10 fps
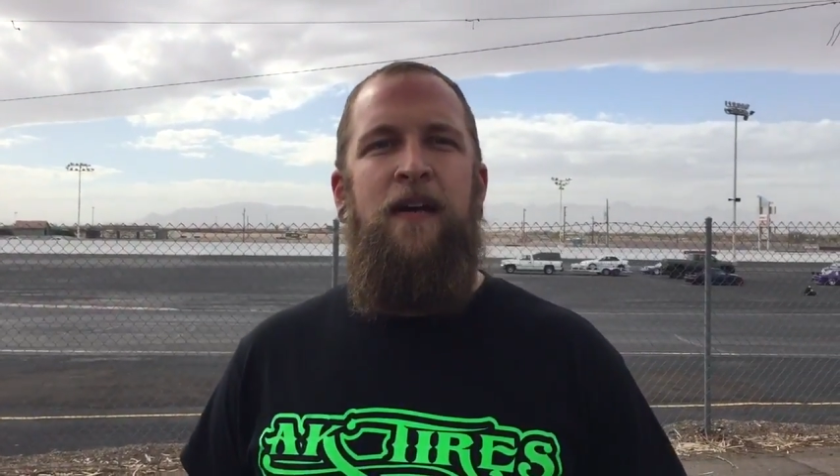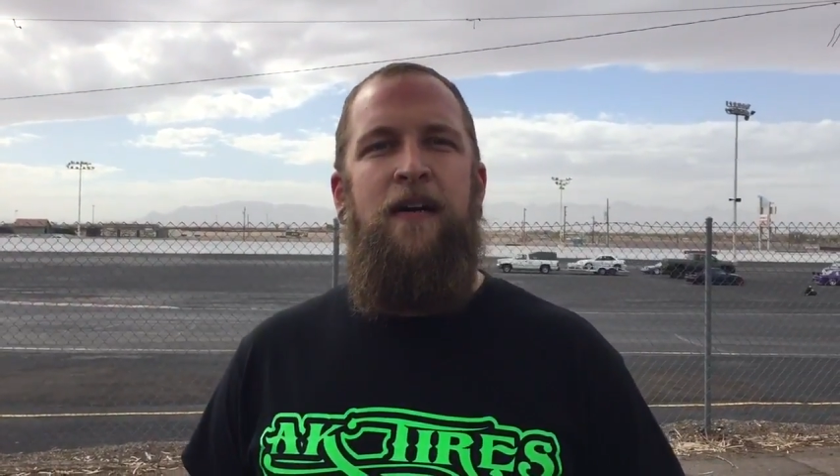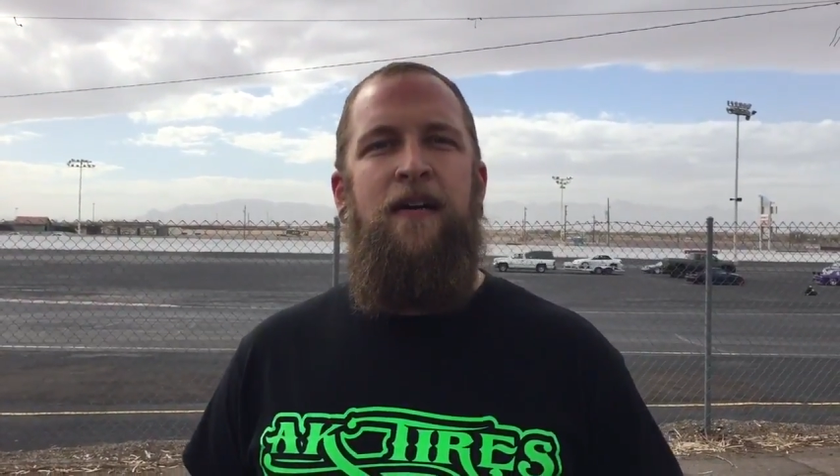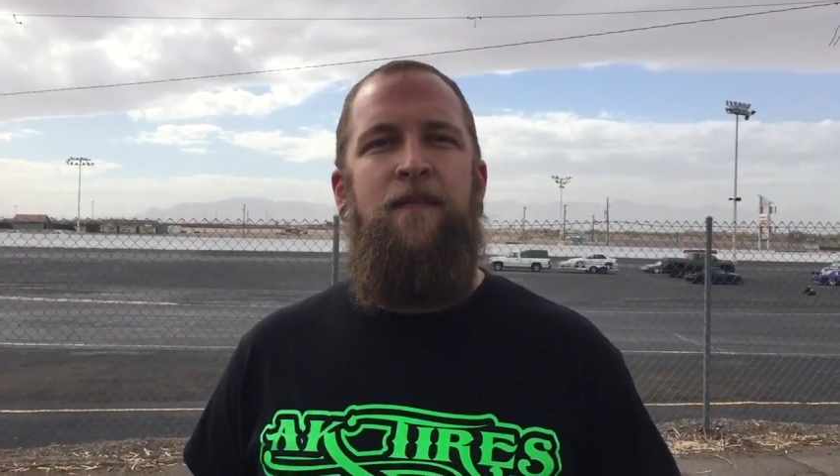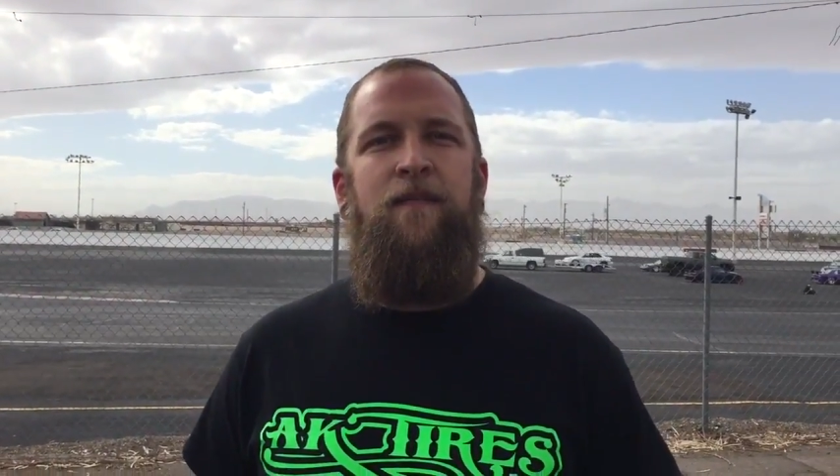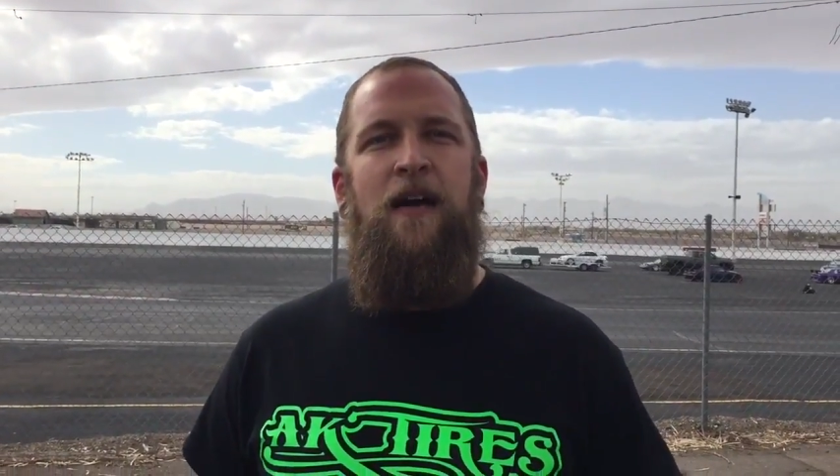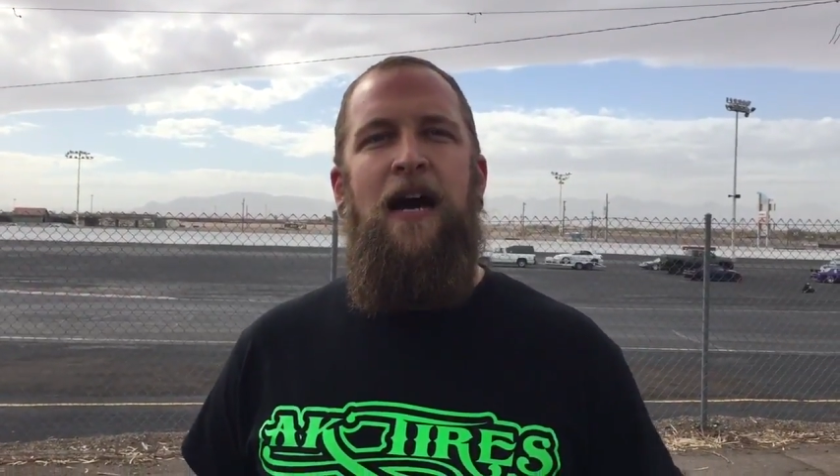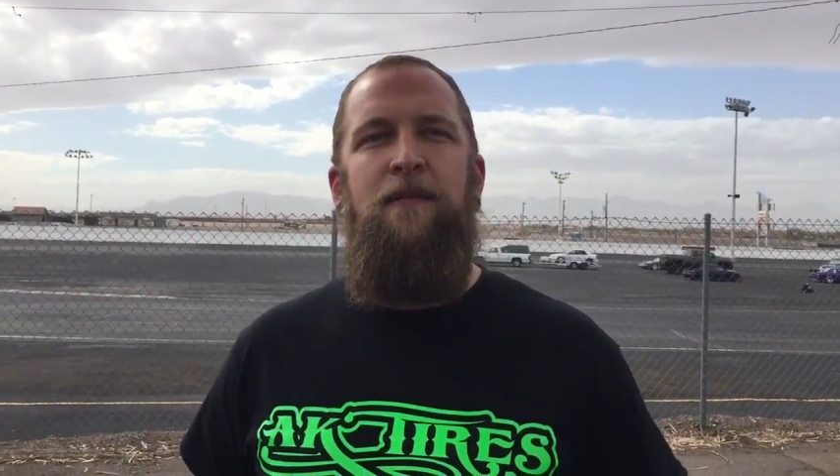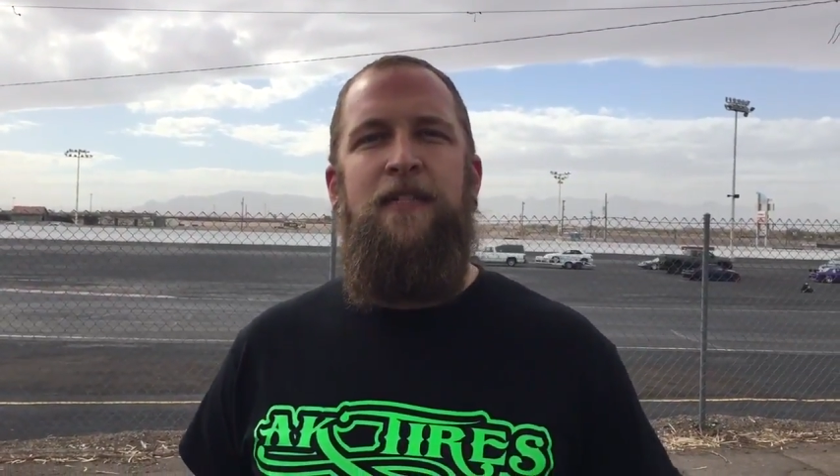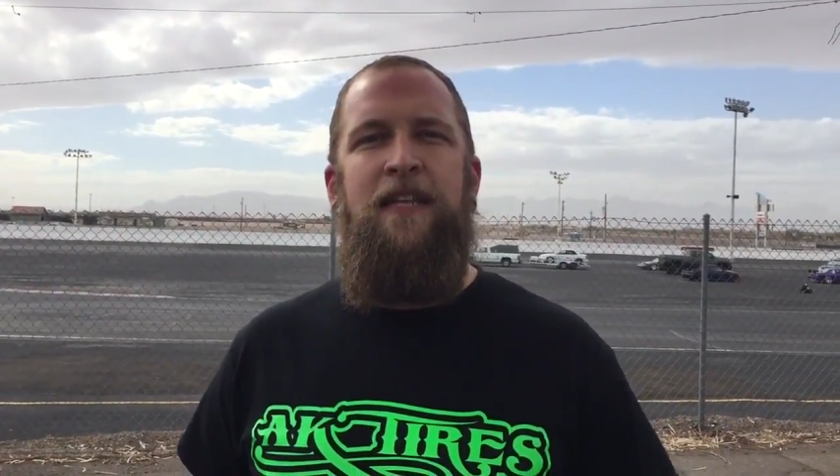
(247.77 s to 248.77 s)

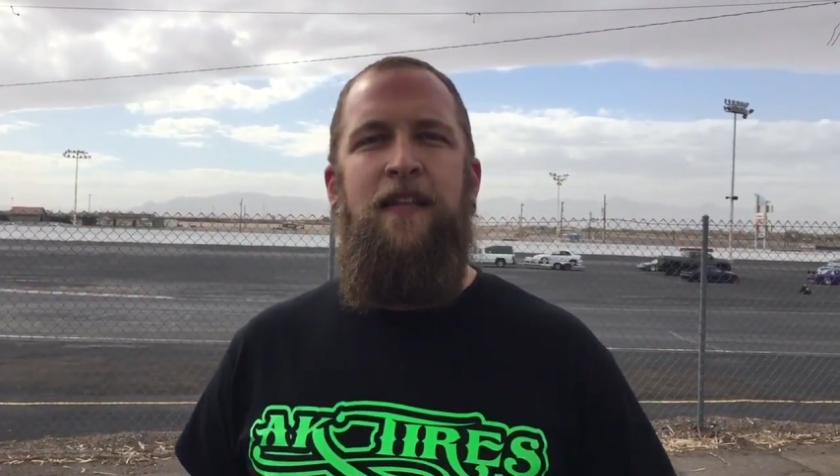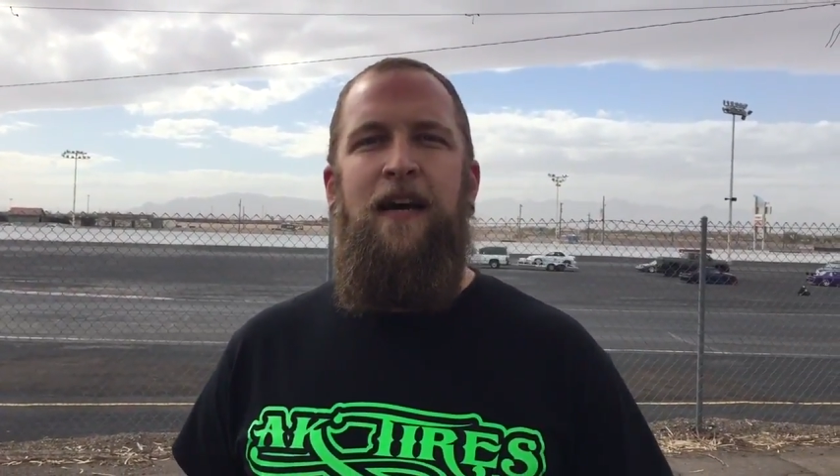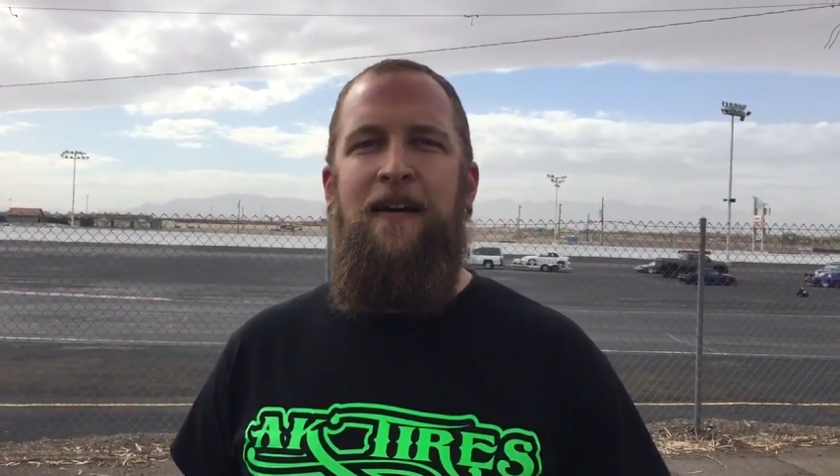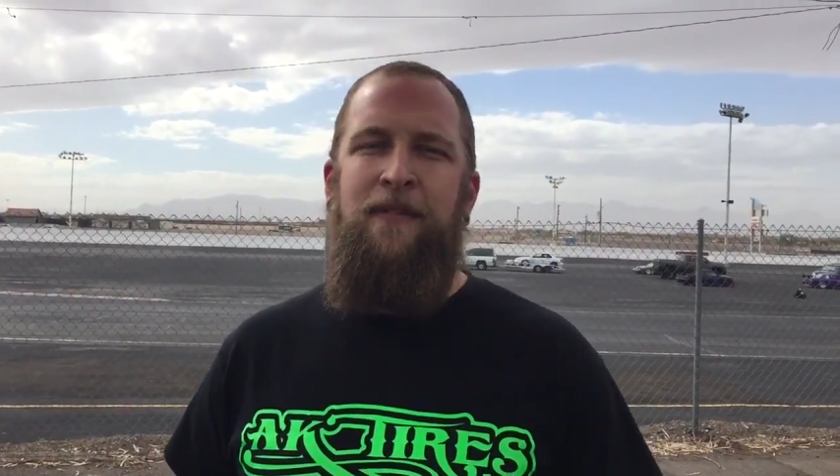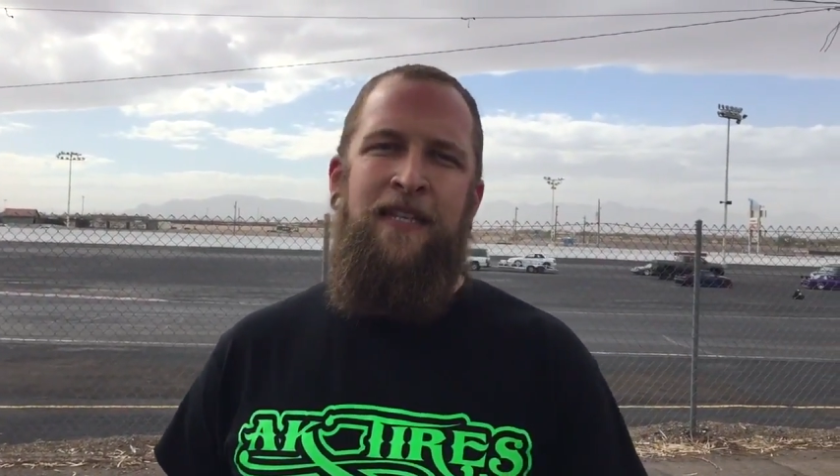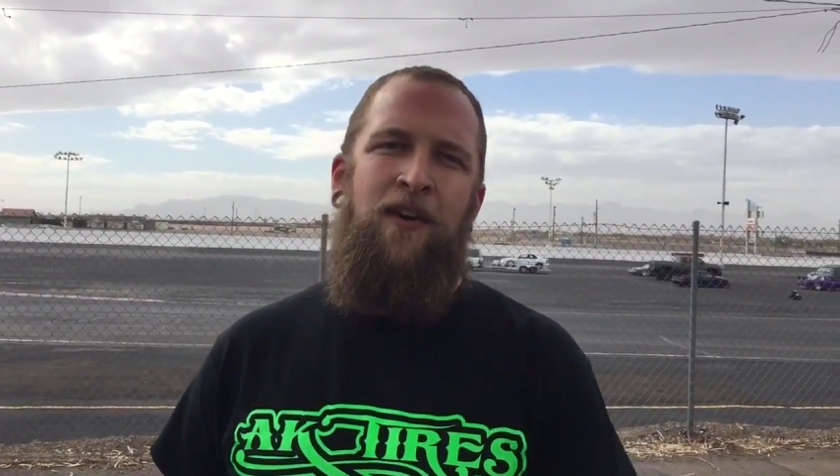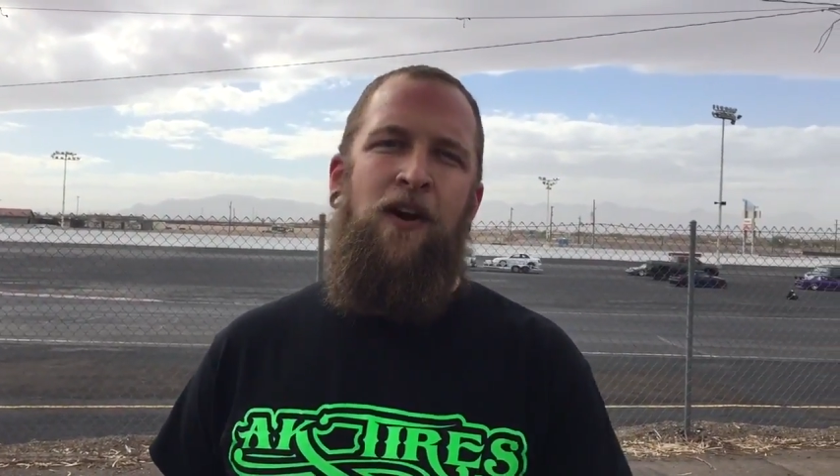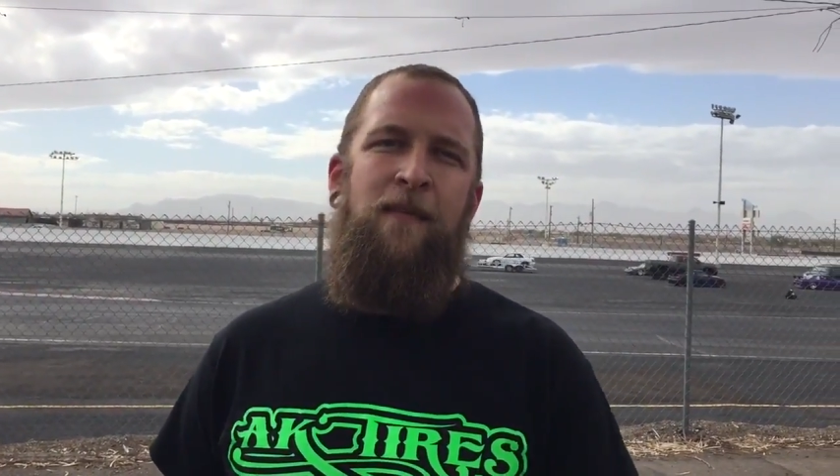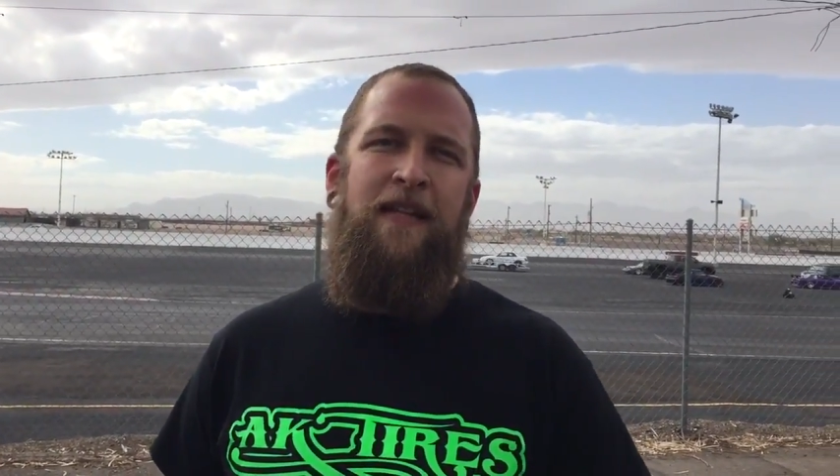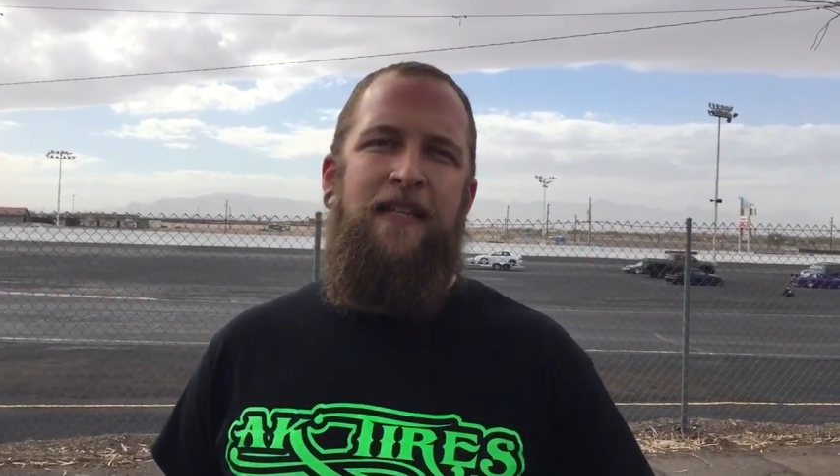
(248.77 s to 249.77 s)
I was in the
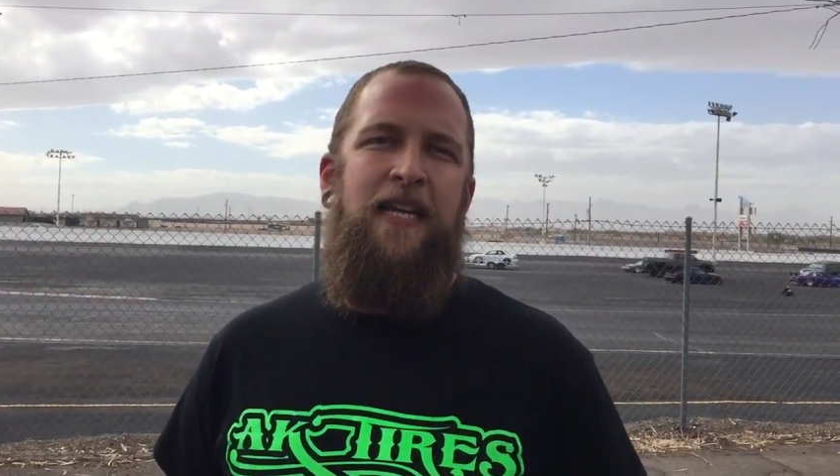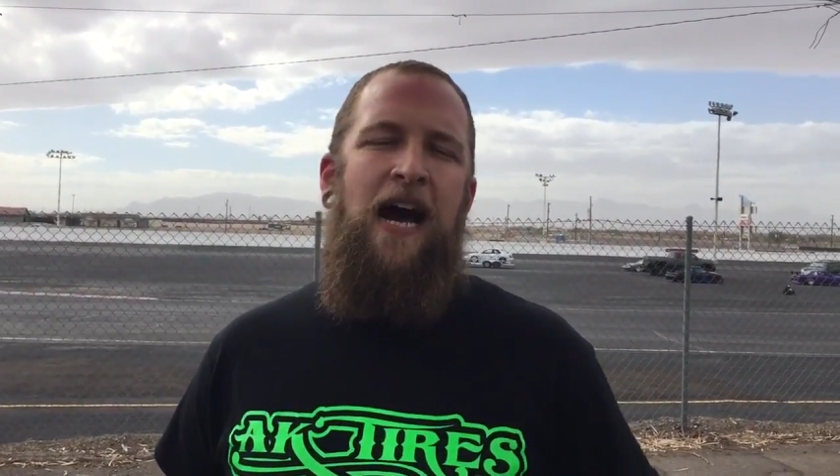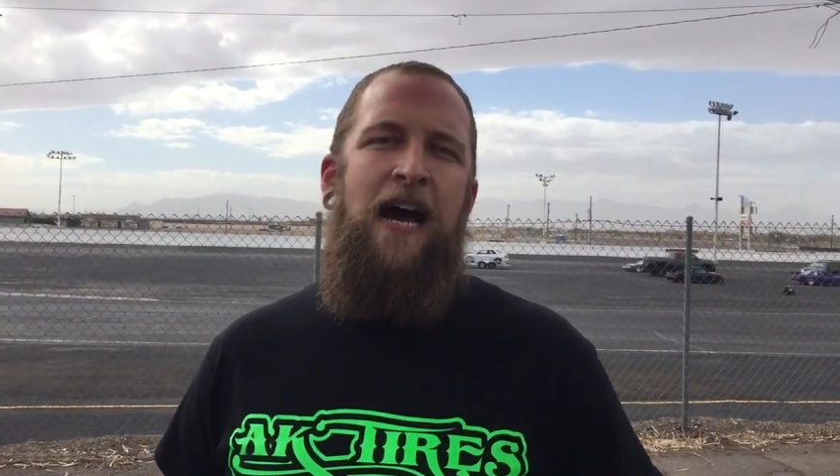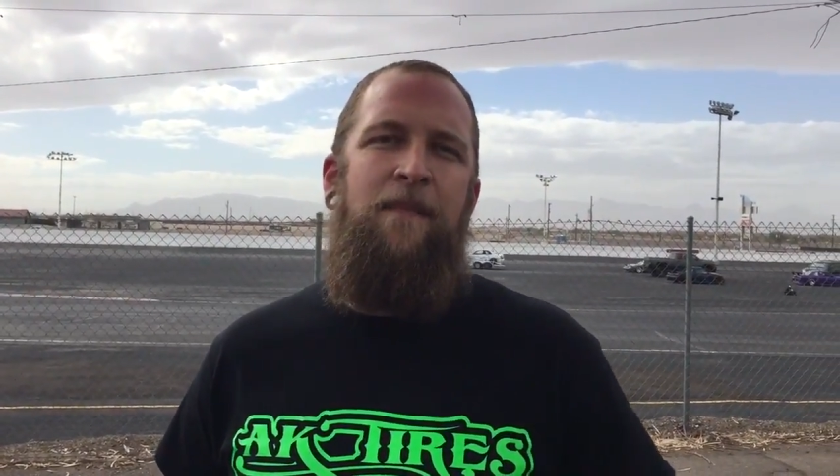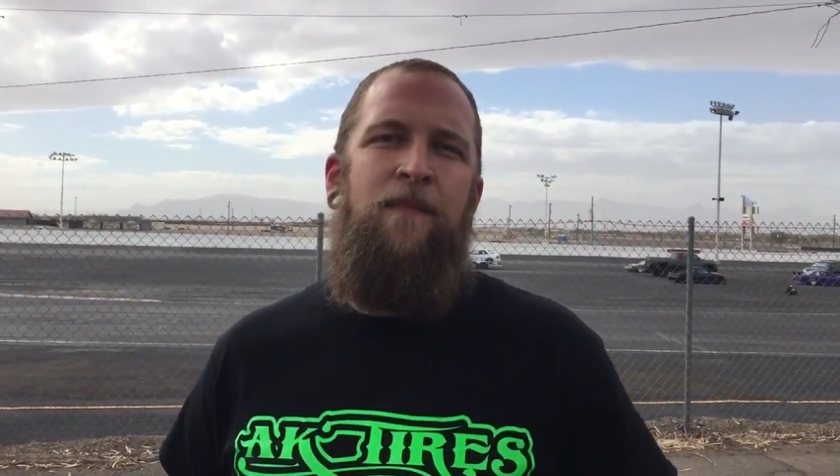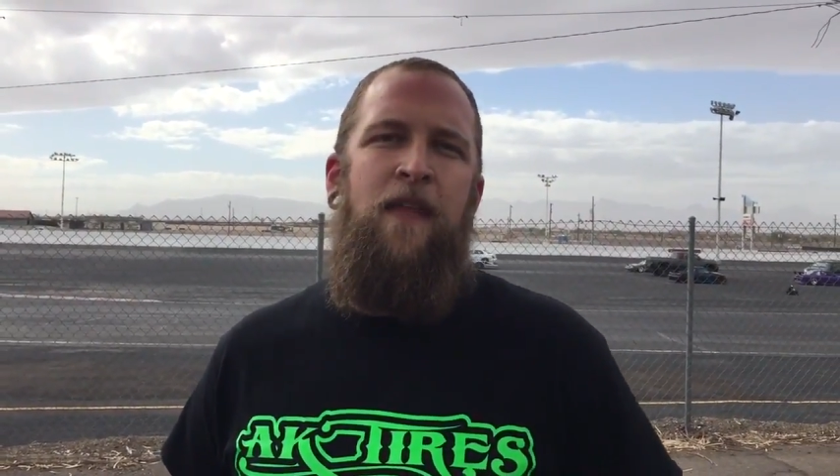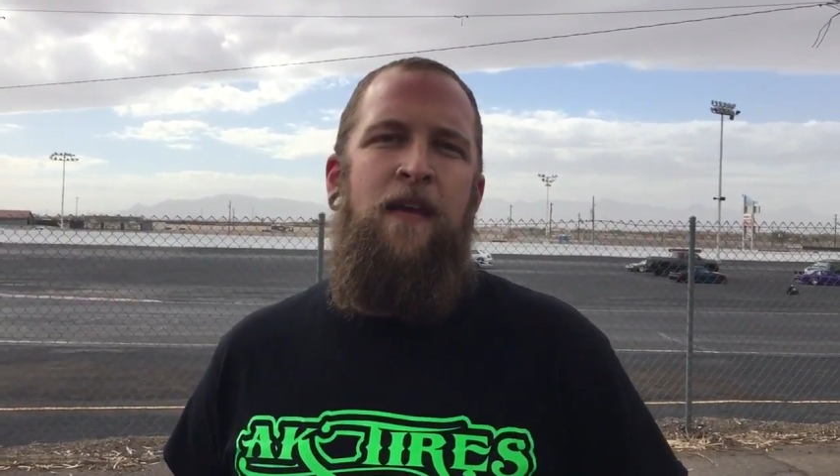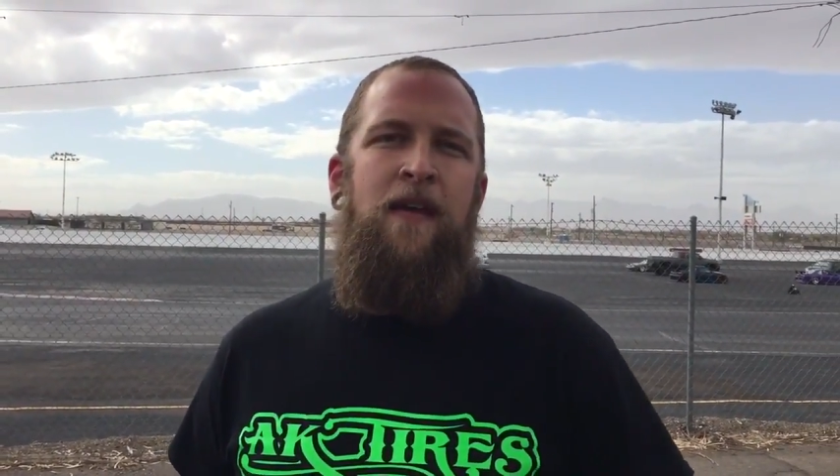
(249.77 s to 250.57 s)
Army at the time,